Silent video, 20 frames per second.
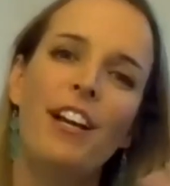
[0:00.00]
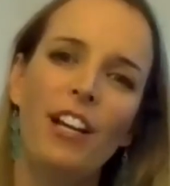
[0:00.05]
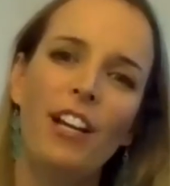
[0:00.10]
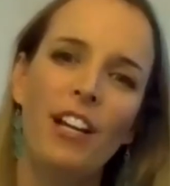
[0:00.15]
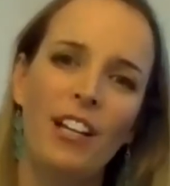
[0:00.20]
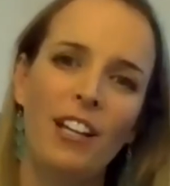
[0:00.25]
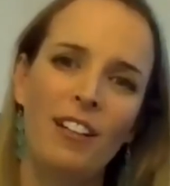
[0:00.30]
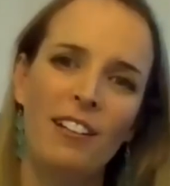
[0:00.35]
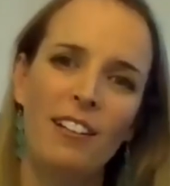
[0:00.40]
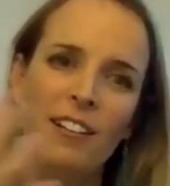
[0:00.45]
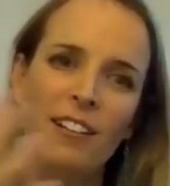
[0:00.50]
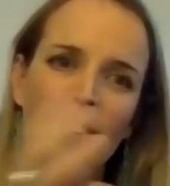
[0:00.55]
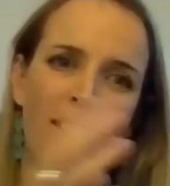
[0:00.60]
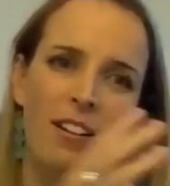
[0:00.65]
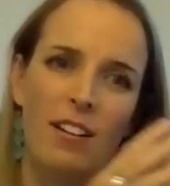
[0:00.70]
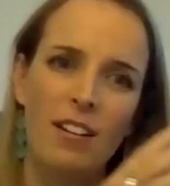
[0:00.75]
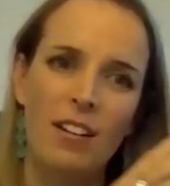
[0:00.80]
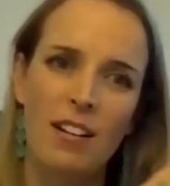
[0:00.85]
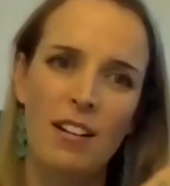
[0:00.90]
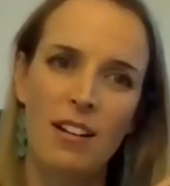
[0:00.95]
In
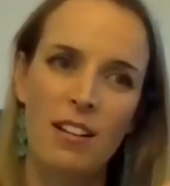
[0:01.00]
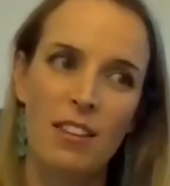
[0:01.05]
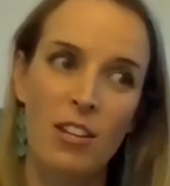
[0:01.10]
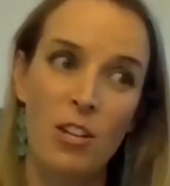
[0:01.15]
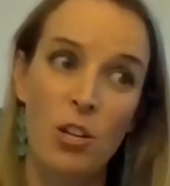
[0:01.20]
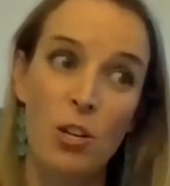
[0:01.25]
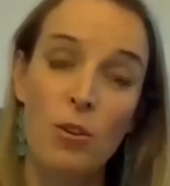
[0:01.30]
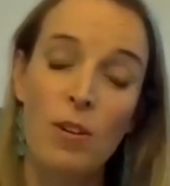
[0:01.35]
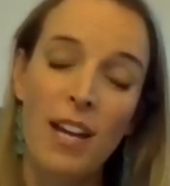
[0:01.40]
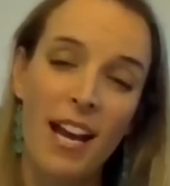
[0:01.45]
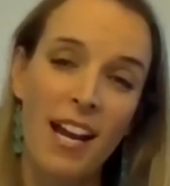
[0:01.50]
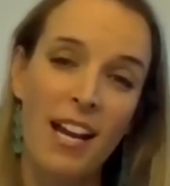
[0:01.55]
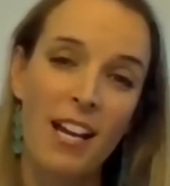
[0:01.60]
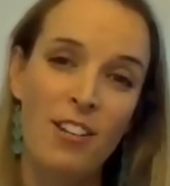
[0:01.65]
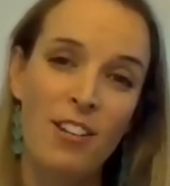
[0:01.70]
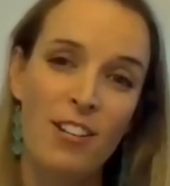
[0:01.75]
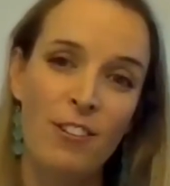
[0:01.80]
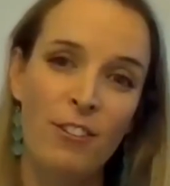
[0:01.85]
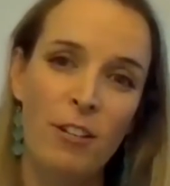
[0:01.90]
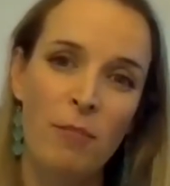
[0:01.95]
the UK
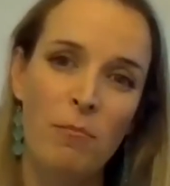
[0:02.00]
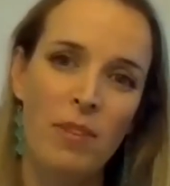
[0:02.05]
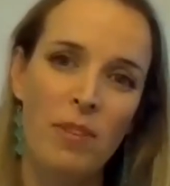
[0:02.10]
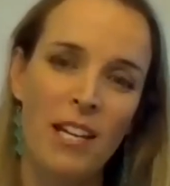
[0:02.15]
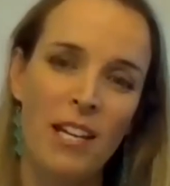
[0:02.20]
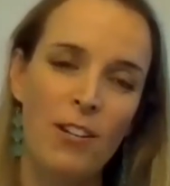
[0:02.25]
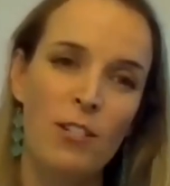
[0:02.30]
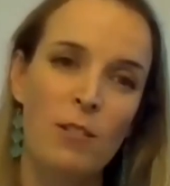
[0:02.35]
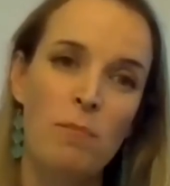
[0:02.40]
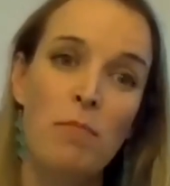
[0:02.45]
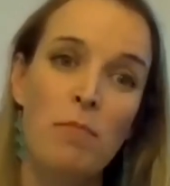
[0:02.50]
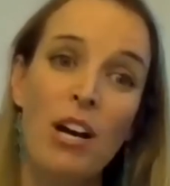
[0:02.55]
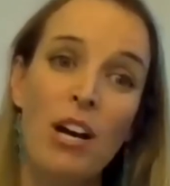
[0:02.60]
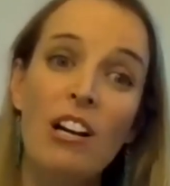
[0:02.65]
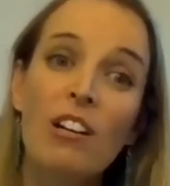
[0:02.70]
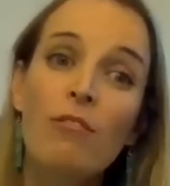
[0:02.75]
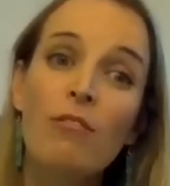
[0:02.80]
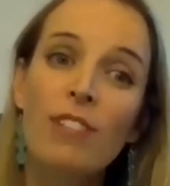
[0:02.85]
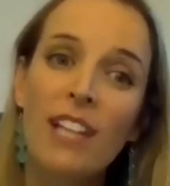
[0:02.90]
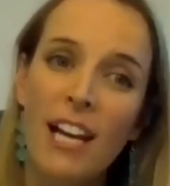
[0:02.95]
and Europe, they use
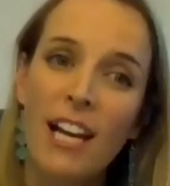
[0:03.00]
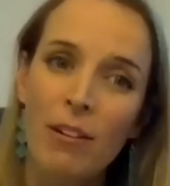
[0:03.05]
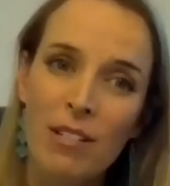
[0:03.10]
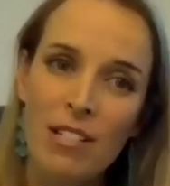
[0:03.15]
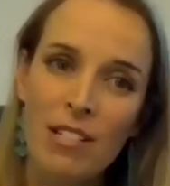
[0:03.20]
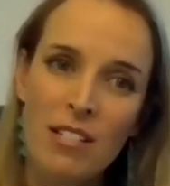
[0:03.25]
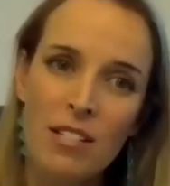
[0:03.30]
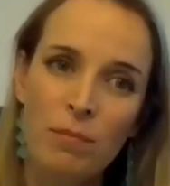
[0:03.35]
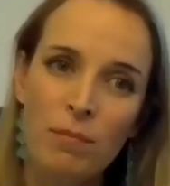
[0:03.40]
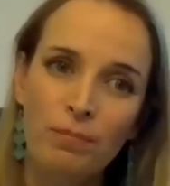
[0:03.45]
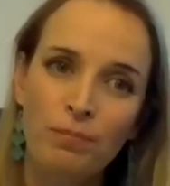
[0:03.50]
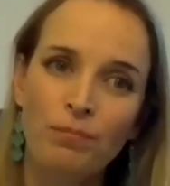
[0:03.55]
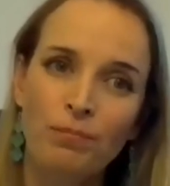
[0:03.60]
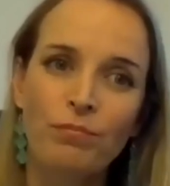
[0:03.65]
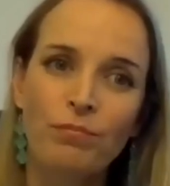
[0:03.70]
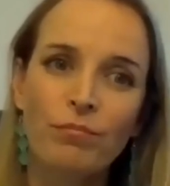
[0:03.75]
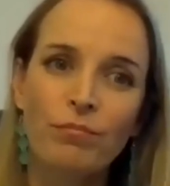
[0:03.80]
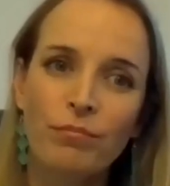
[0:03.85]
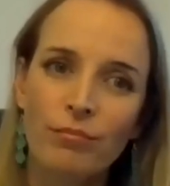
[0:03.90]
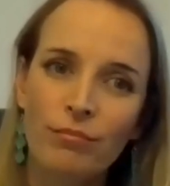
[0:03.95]
Bach flowers,
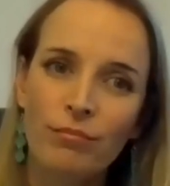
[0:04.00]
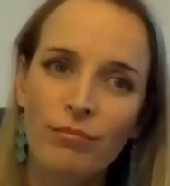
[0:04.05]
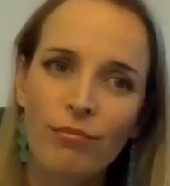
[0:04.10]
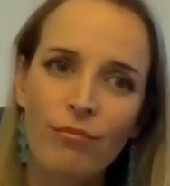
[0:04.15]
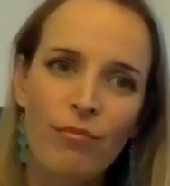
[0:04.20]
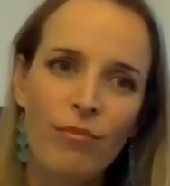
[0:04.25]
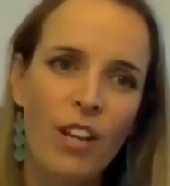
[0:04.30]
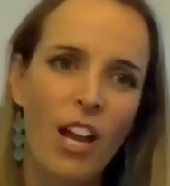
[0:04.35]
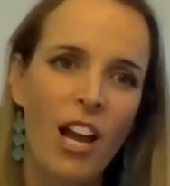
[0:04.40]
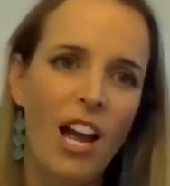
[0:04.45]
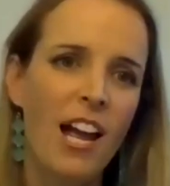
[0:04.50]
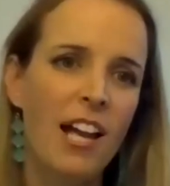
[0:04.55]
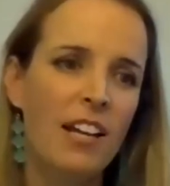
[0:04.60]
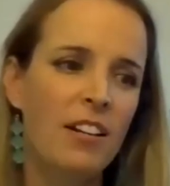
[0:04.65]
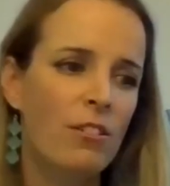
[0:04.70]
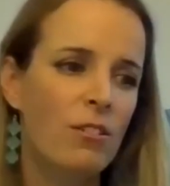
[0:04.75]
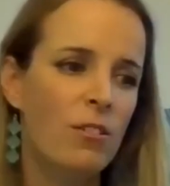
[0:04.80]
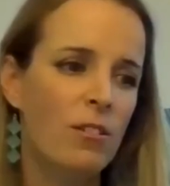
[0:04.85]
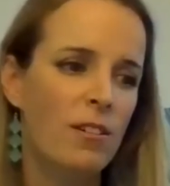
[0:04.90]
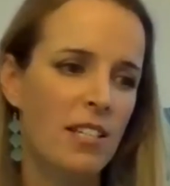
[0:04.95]
and
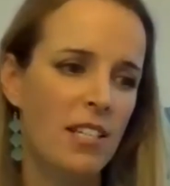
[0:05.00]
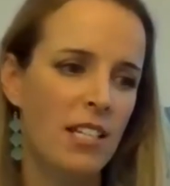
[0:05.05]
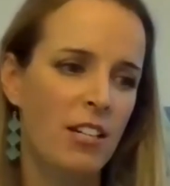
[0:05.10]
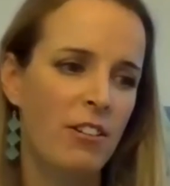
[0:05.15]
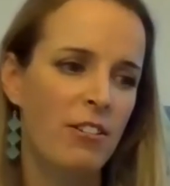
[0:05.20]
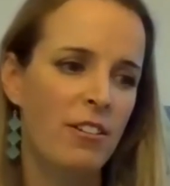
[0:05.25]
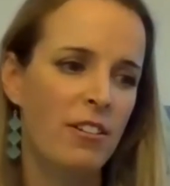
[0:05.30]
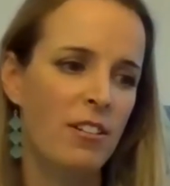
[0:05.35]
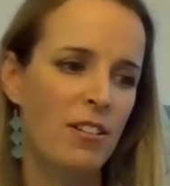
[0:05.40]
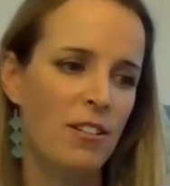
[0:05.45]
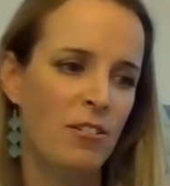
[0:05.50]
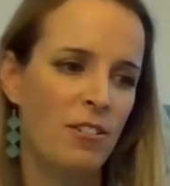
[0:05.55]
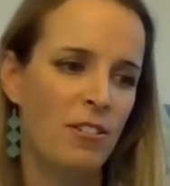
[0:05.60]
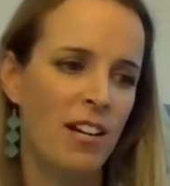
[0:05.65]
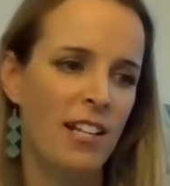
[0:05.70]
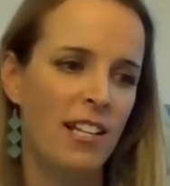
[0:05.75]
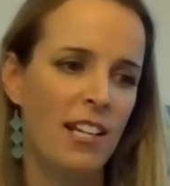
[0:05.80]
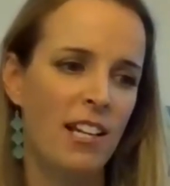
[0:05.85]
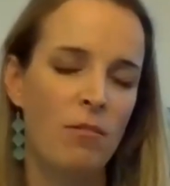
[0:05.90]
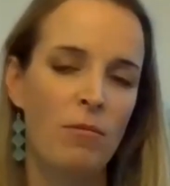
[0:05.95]
of course, here in
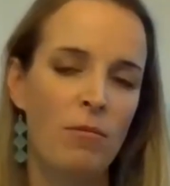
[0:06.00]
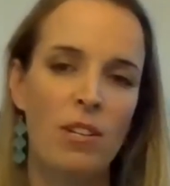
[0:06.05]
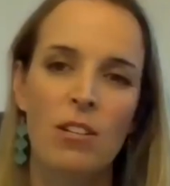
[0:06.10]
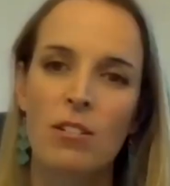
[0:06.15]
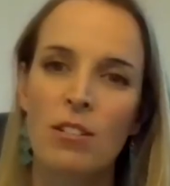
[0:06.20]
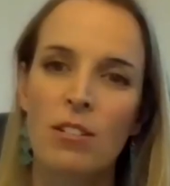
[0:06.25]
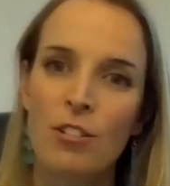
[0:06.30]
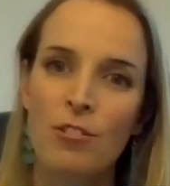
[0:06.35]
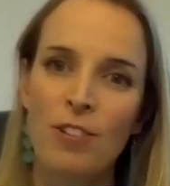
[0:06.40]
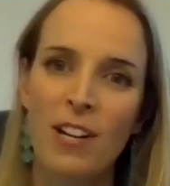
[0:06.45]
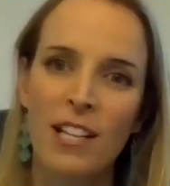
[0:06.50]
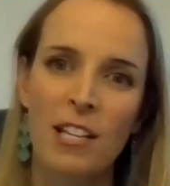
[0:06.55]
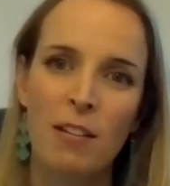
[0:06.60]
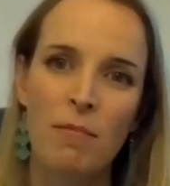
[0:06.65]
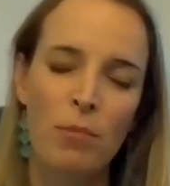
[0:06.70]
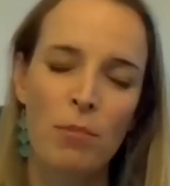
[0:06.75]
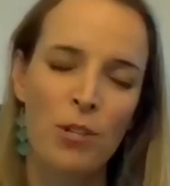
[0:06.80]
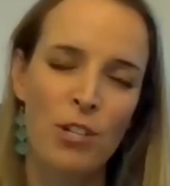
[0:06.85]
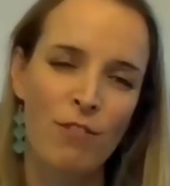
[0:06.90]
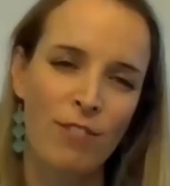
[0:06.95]
Australia, we use
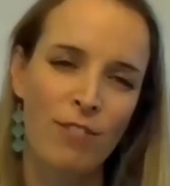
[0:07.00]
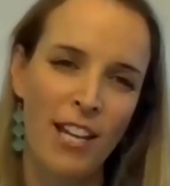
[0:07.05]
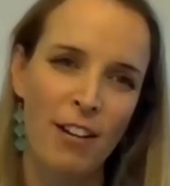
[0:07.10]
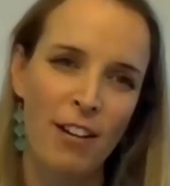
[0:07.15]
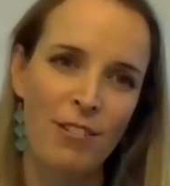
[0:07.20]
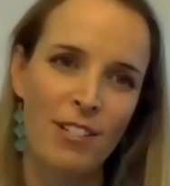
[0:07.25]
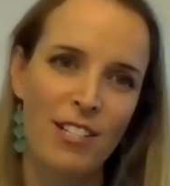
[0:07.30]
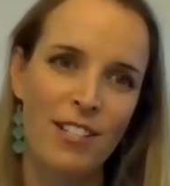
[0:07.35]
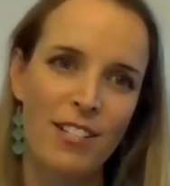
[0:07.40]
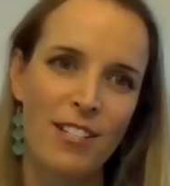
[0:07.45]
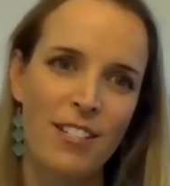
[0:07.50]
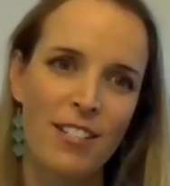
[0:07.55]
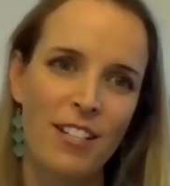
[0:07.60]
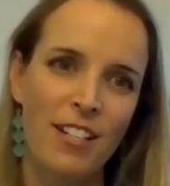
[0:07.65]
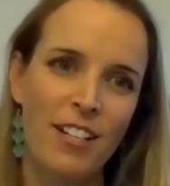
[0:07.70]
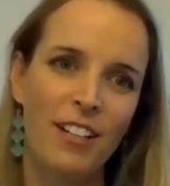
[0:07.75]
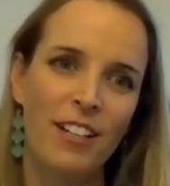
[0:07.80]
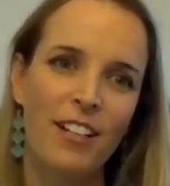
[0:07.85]
Australian bush flowers. So